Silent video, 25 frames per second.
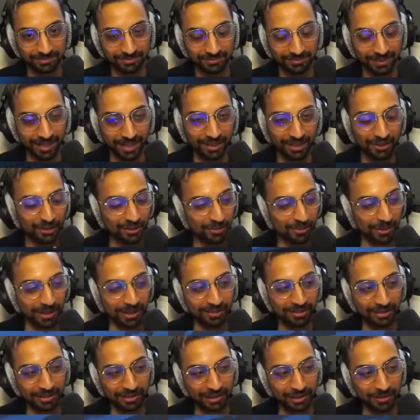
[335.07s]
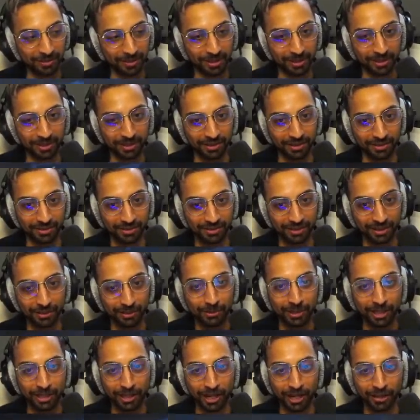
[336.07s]
Necro Spray is a little bit cursed. He
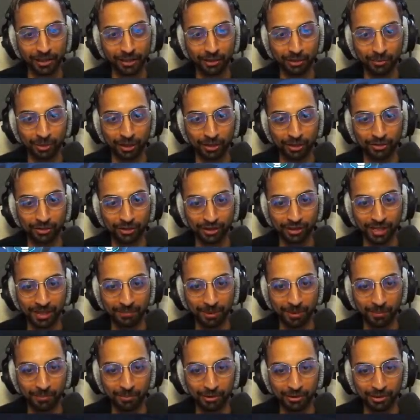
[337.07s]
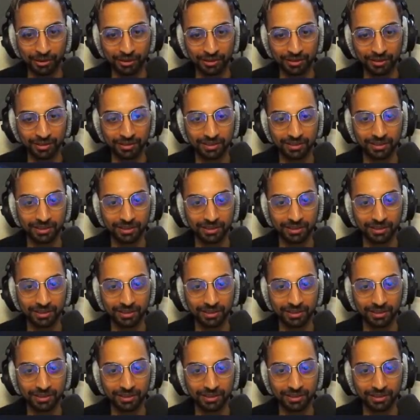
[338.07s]
was like, I did worse than them, obviously.